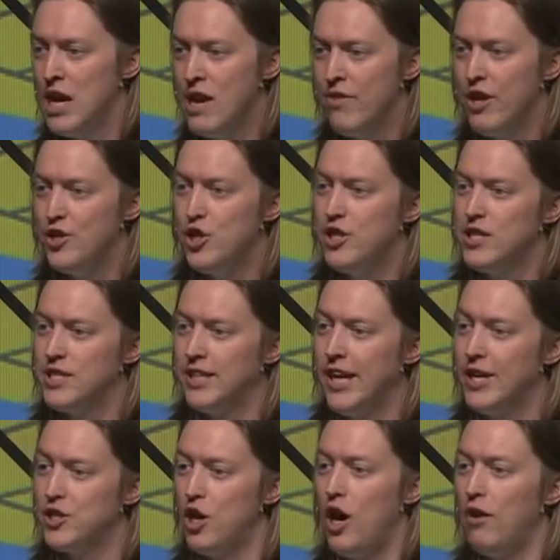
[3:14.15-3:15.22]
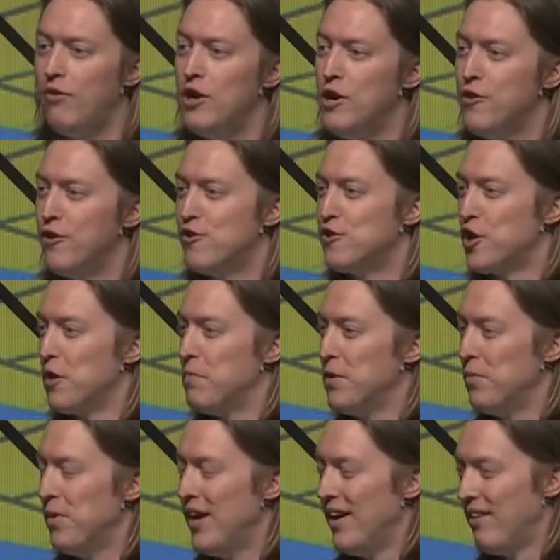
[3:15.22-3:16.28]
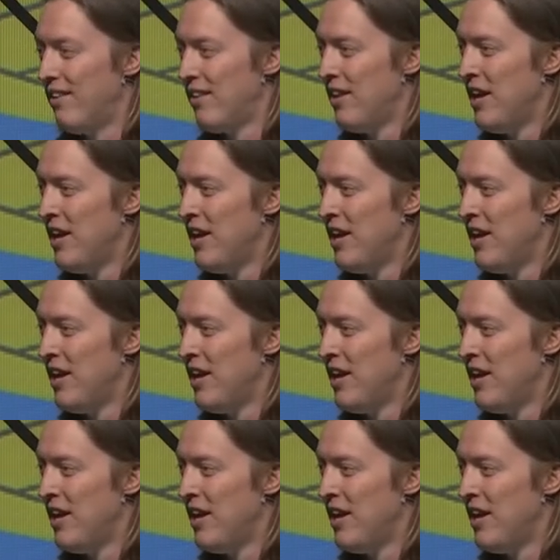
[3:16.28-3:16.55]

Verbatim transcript: that Jesus kicks off the sermon with.